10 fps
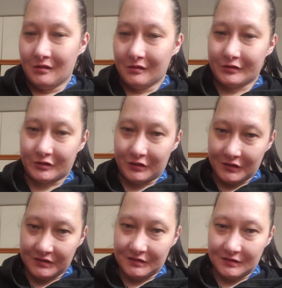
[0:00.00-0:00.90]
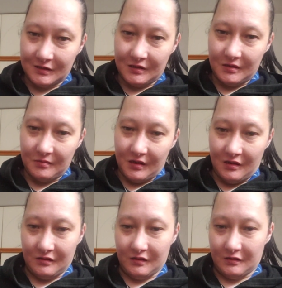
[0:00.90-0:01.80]
there's criticism
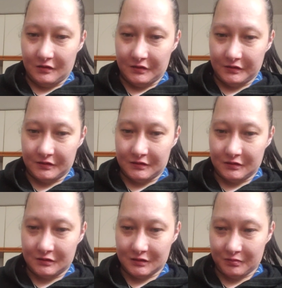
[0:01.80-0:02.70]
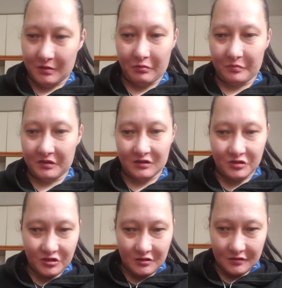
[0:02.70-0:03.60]
and then there's just people
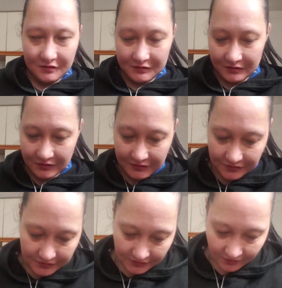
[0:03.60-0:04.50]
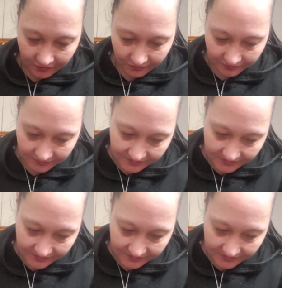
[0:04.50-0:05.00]
being jerks. So,